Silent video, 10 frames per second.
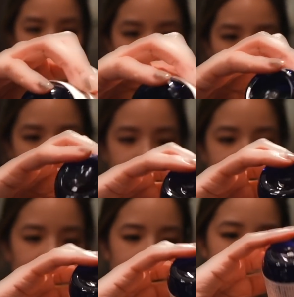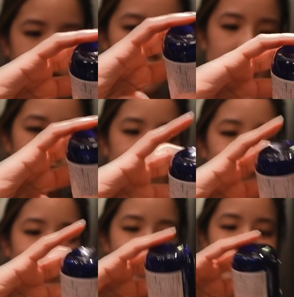version. So yeah, for
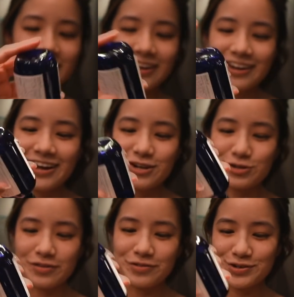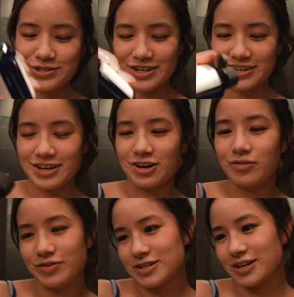my travel skincare,
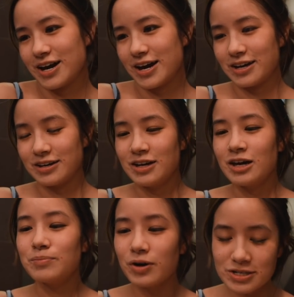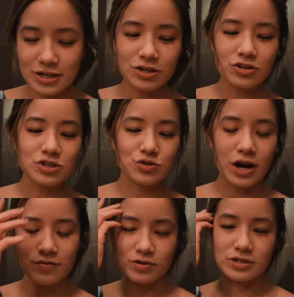obviously I mostly use travel